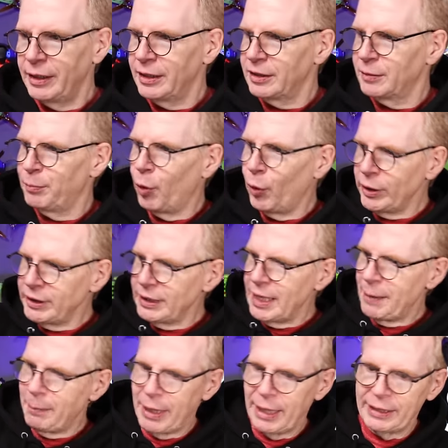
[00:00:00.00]
It's pointing
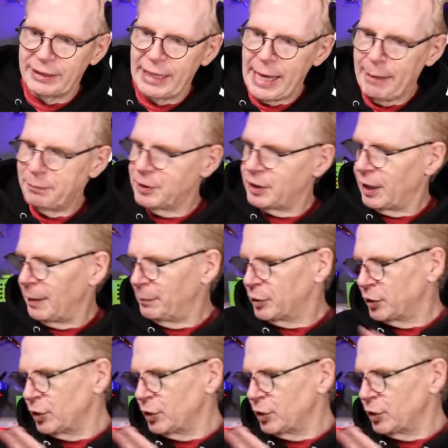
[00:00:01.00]
at my laptop,